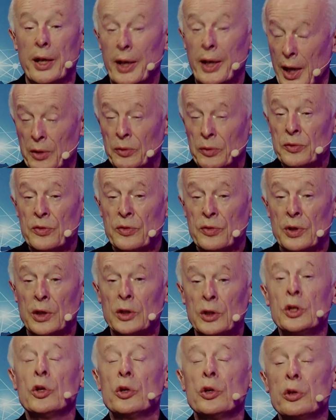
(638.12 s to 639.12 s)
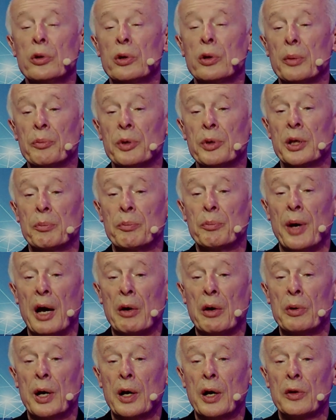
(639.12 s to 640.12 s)
announced a new European
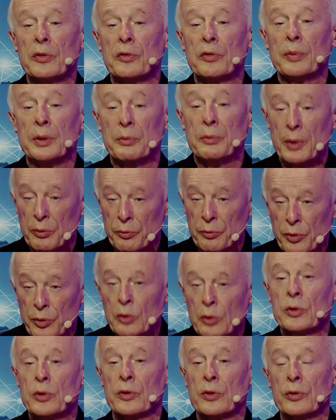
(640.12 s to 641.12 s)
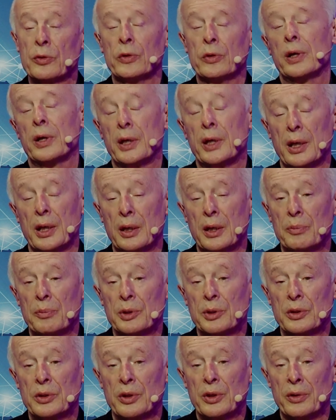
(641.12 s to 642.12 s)
Bauhaus that will focus on
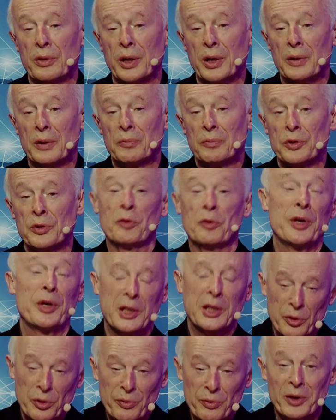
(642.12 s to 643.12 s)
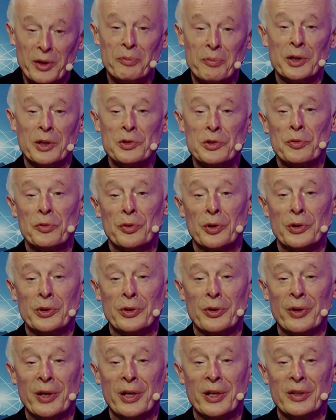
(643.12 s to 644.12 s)
organic material. So thank you very much
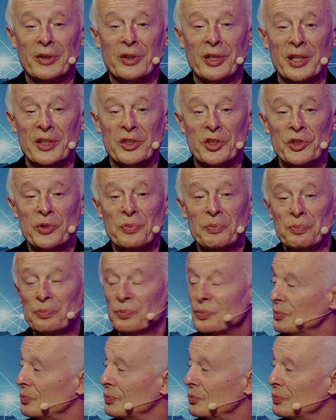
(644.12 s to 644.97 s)
for your attention.